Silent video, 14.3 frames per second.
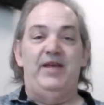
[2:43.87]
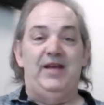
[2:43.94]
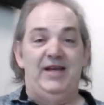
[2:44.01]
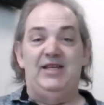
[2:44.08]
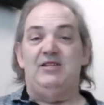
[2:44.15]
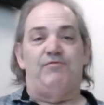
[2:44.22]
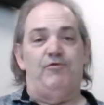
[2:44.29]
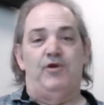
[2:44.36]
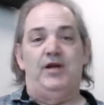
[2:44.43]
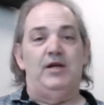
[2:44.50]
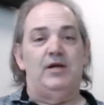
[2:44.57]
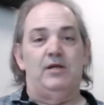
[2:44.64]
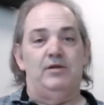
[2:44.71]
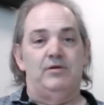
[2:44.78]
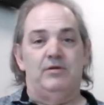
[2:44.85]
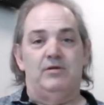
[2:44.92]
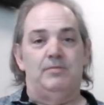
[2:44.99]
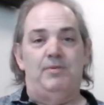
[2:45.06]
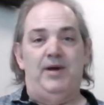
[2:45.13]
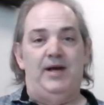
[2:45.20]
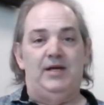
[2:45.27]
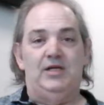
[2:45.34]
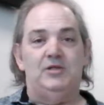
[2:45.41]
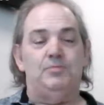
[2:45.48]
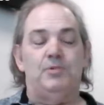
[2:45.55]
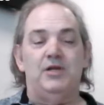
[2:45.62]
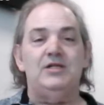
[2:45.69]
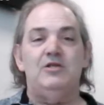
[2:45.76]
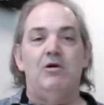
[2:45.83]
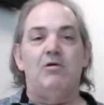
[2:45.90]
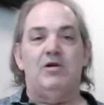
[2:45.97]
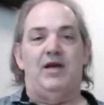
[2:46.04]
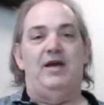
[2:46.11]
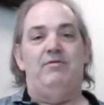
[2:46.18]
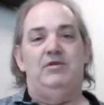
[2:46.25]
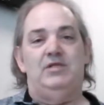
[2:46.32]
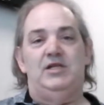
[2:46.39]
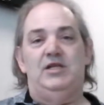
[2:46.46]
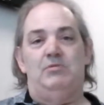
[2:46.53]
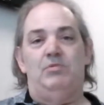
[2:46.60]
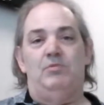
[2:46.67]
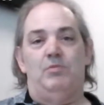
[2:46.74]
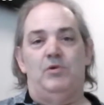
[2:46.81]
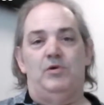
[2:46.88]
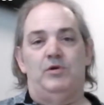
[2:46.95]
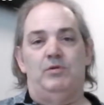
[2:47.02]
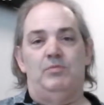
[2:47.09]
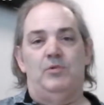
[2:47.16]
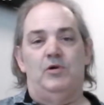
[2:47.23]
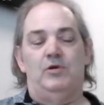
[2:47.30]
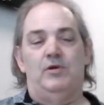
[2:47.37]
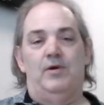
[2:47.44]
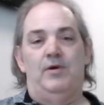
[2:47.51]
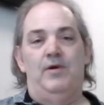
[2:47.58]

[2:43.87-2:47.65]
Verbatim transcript: it is free included in the package, but it's not guaranteed with 1&1.